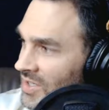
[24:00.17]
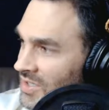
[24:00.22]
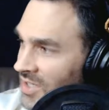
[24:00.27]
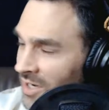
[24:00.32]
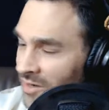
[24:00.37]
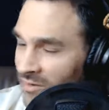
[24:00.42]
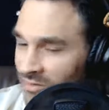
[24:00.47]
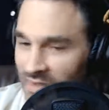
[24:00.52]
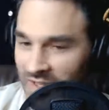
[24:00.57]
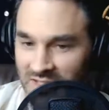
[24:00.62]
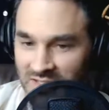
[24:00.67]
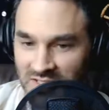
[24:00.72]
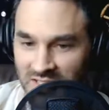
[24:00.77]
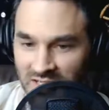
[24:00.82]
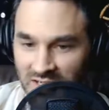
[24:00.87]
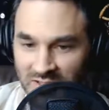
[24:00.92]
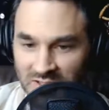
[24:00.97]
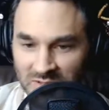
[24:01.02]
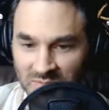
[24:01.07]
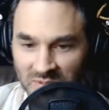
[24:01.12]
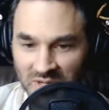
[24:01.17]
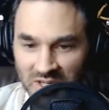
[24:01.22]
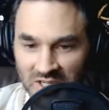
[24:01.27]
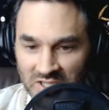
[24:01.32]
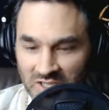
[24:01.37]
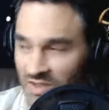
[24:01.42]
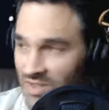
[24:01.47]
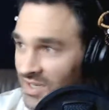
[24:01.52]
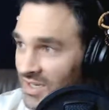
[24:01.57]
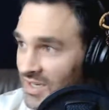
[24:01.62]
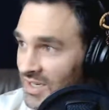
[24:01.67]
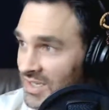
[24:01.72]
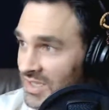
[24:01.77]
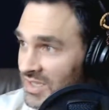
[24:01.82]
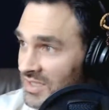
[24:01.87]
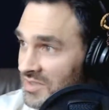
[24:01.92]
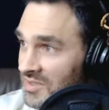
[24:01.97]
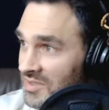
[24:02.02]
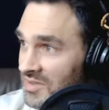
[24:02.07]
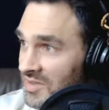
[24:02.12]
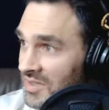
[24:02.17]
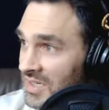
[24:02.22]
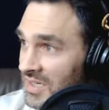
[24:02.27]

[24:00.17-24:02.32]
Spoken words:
off that sound suppression thing on Discord.